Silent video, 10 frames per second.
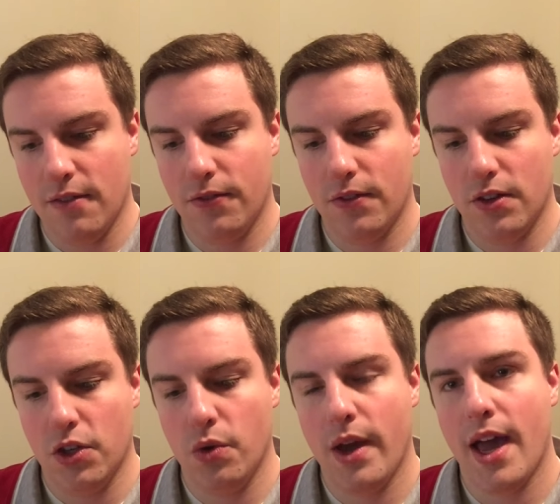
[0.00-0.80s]
if
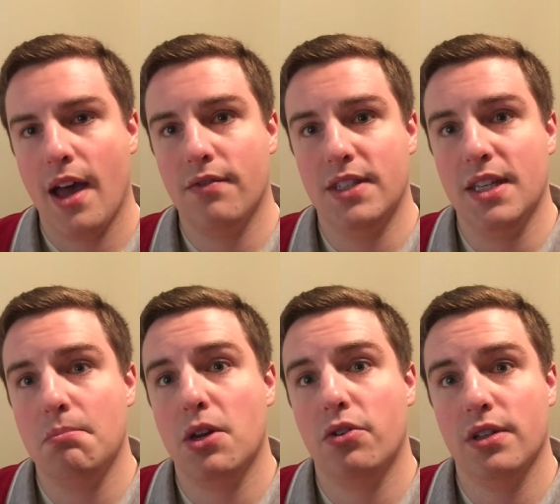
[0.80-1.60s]
you have
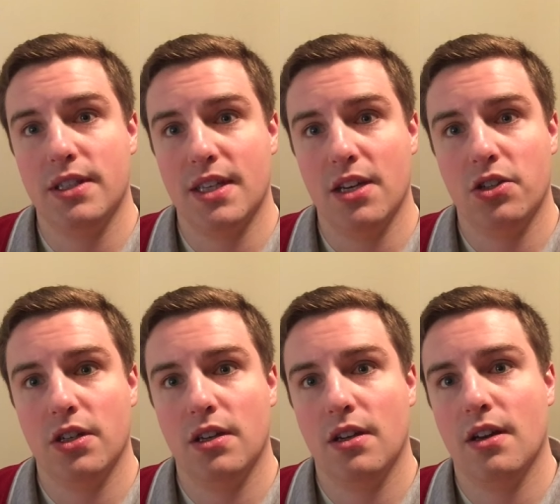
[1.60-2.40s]

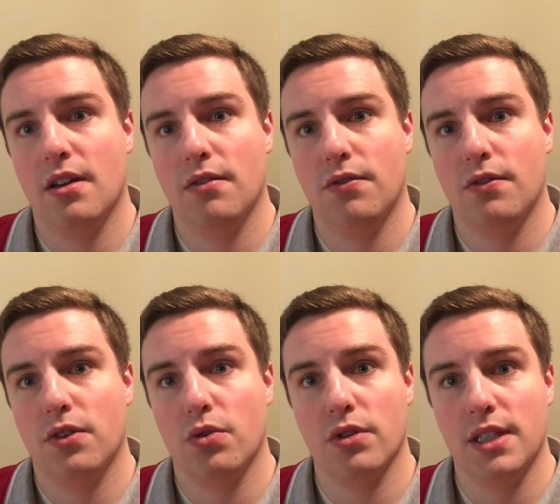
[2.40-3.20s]
demineralization of
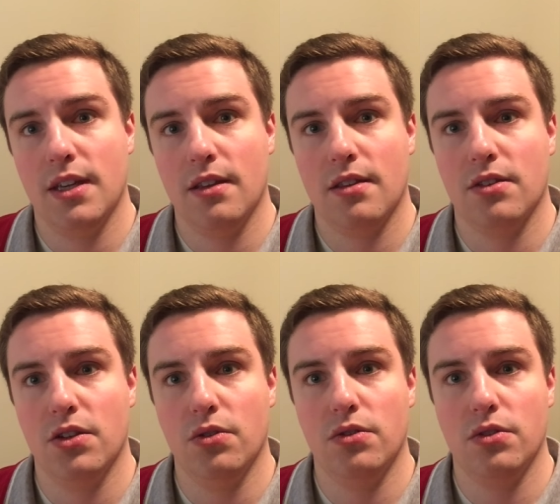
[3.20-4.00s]
your teeth
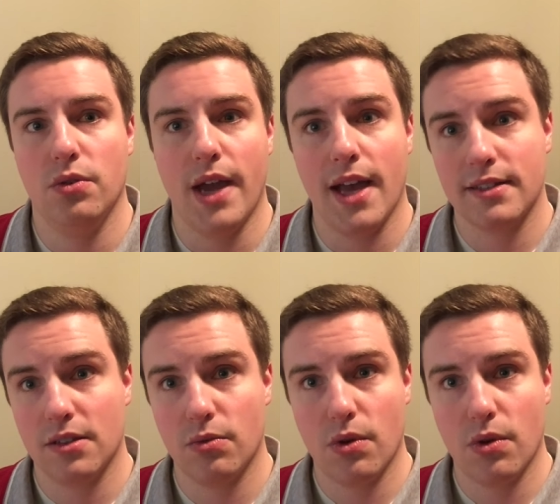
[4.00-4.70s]
due to acid